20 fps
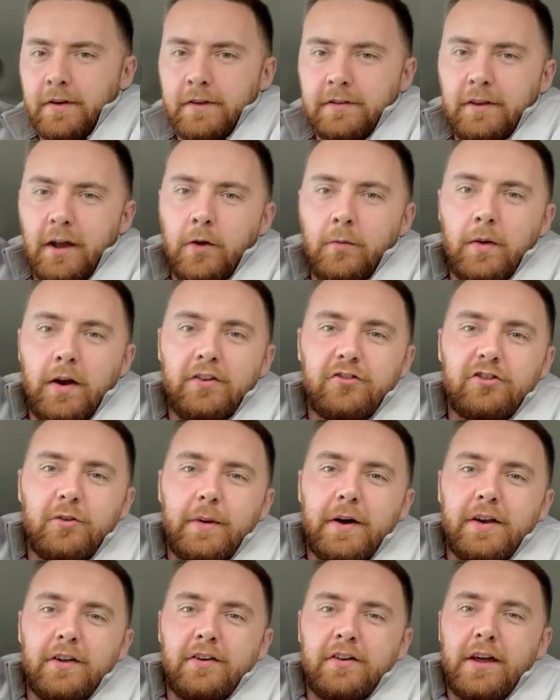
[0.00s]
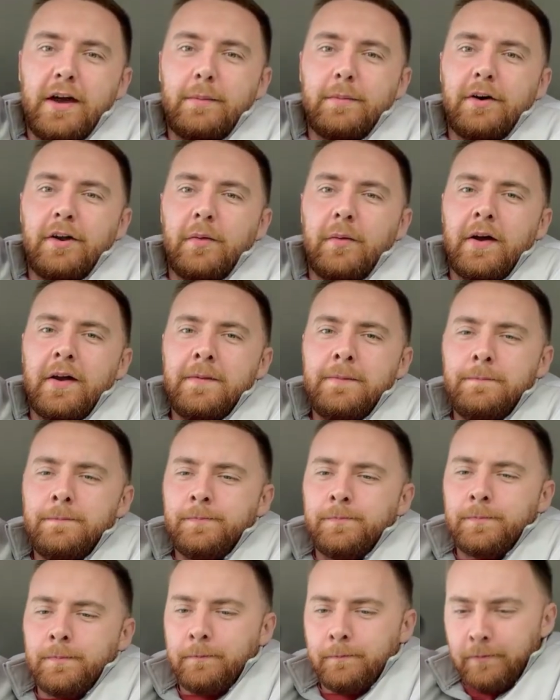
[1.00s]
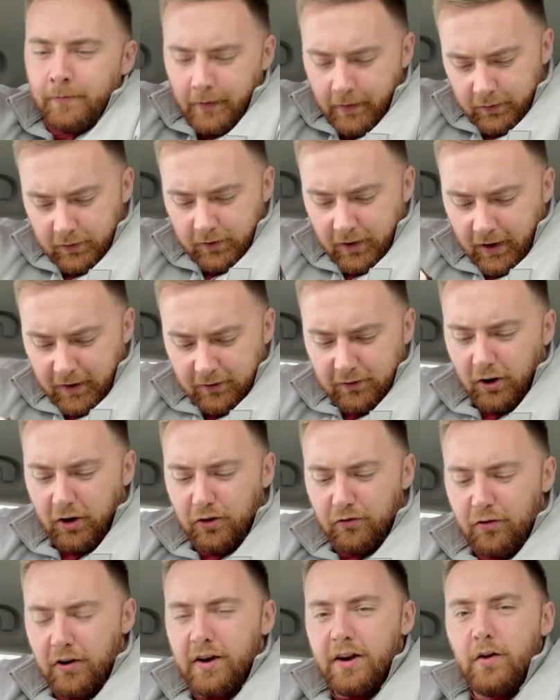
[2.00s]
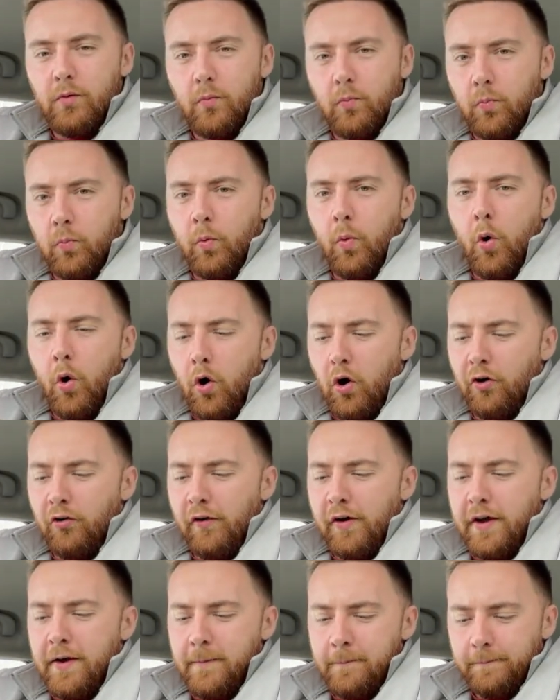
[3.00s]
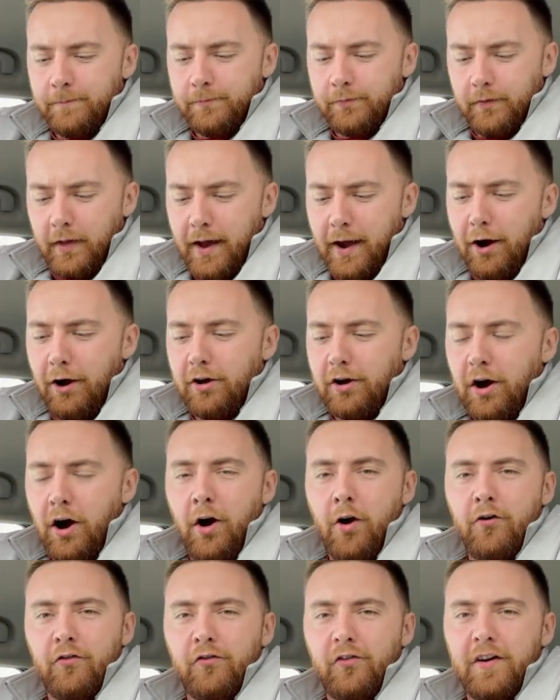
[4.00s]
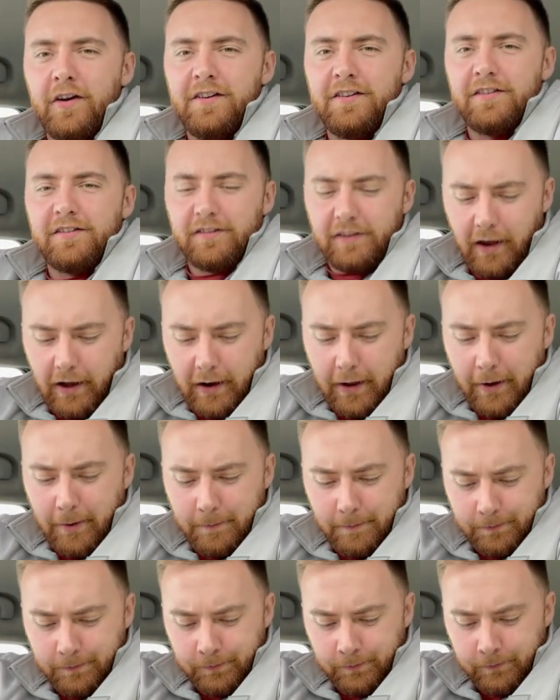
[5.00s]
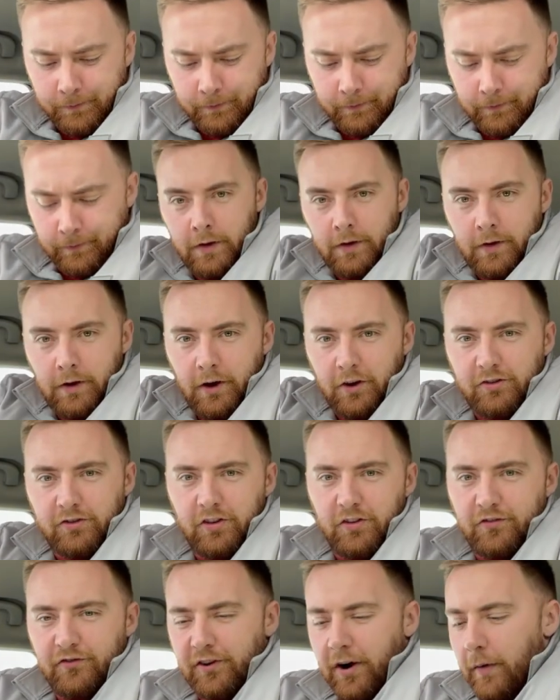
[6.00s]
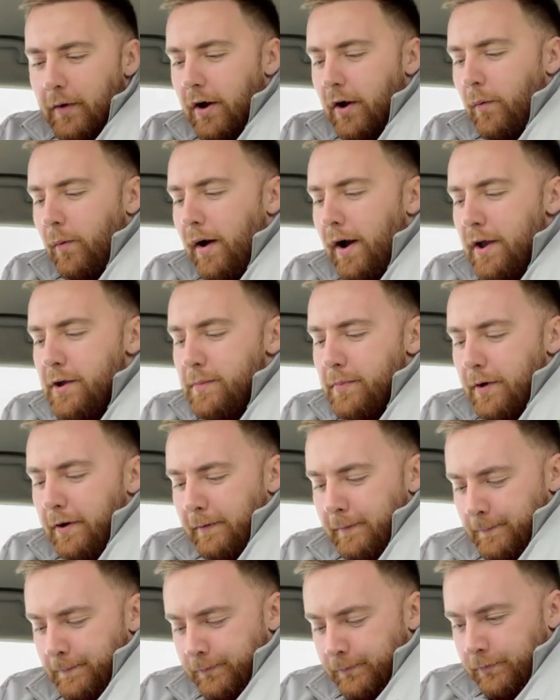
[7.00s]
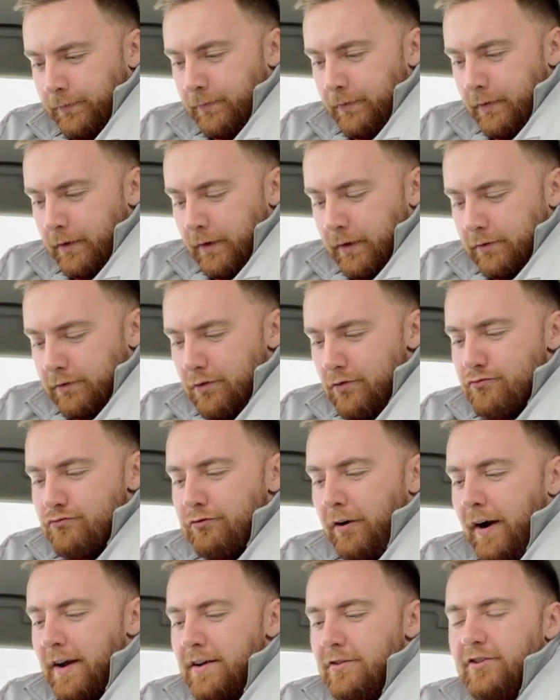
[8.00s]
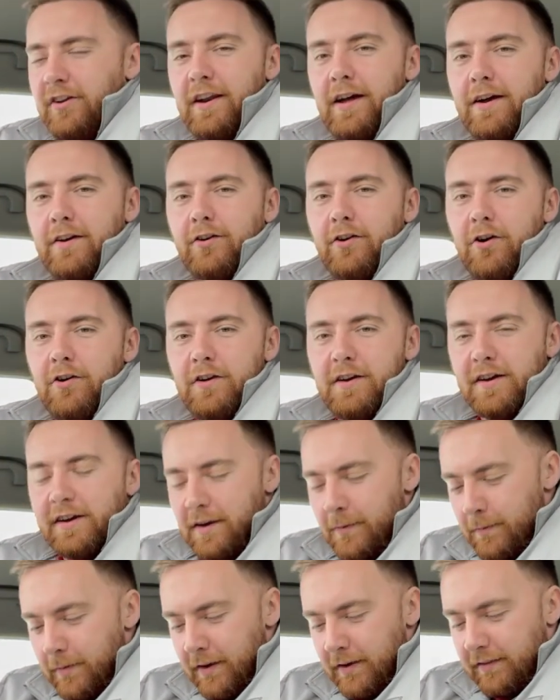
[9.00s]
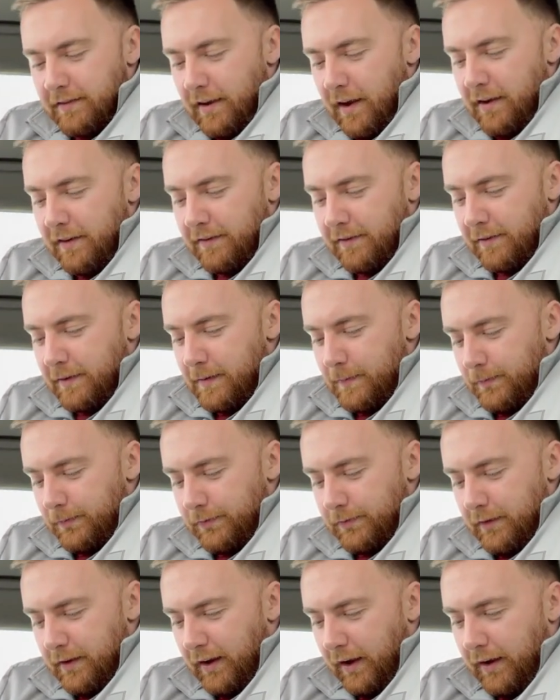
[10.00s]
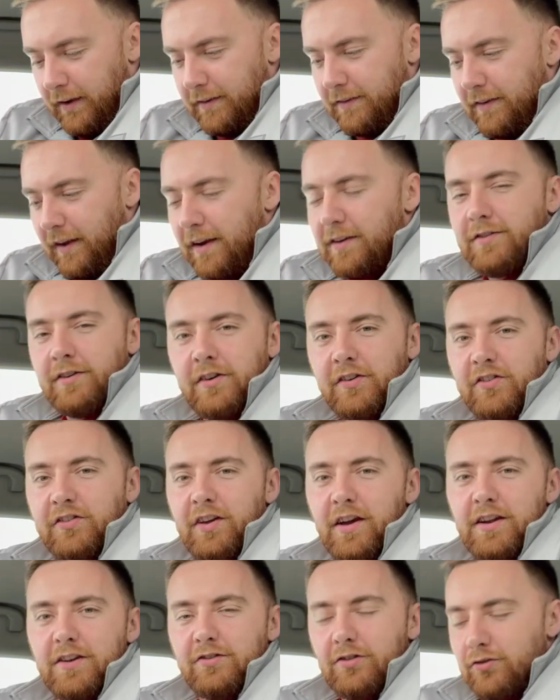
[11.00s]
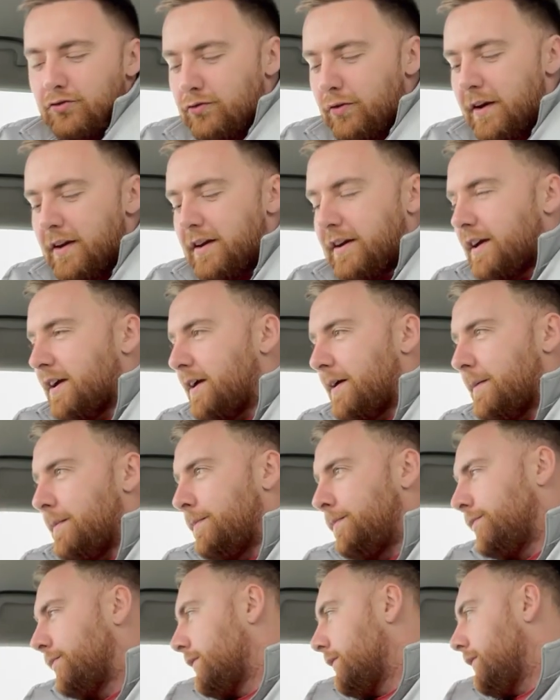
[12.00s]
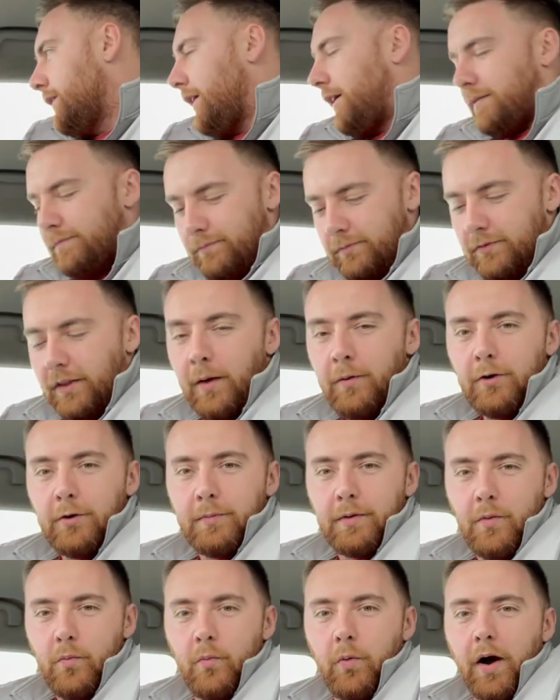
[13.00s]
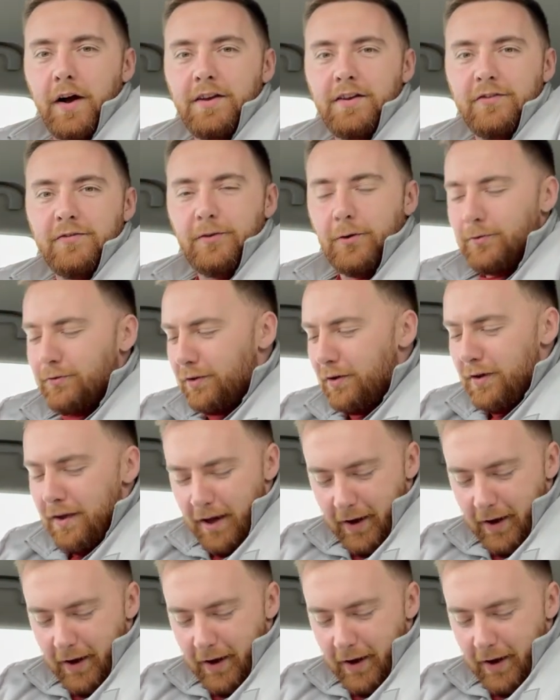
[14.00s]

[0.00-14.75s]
Don't waste your money on that, by the way. tastes like a really watery, alcohol-free Stella. I should throw it away, but the raging alcoholic in me says, yeah, it tastes like Stella, just drink it. You don't want to be wasteful, do you?